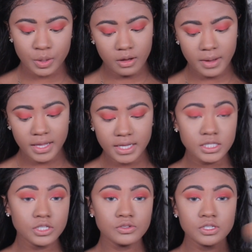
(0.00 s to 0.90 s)
I
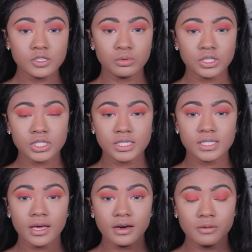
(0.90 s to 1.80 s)
like to use this brush to
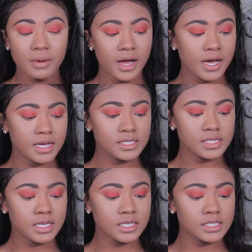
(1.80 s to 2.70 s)
set under my eyes,
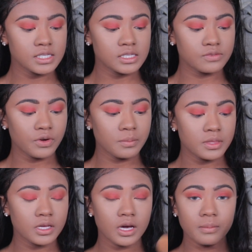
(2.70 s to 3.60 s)
and this is from
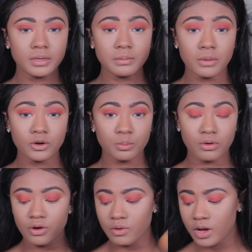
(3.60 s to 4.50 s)
the company Moda
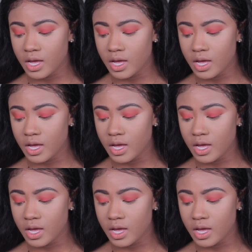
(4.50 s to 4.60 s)
Pro.